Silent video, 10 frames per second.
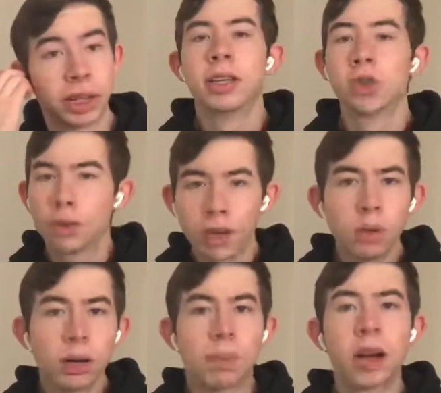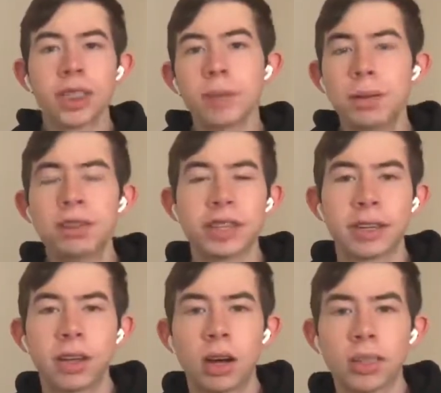So if I want to pause my music to
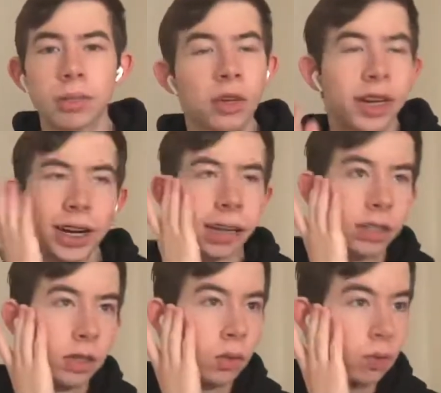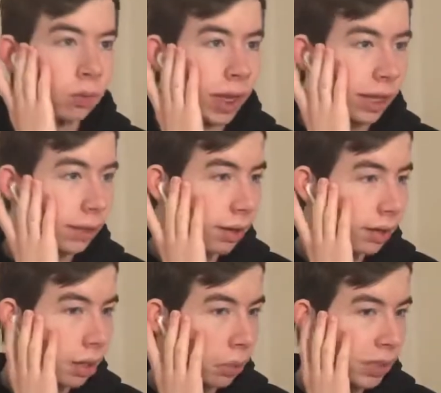talk to someone and I do like a
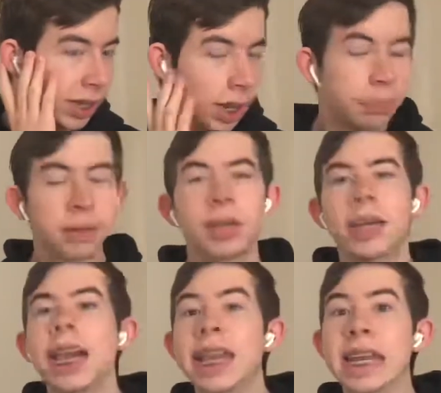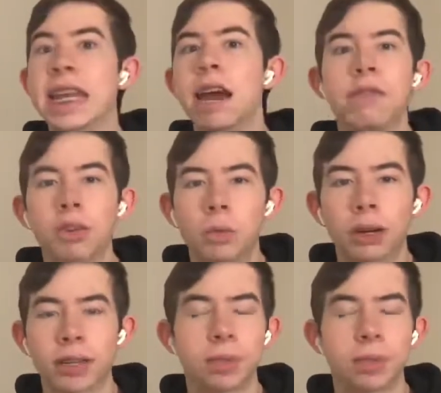double tap, it never works.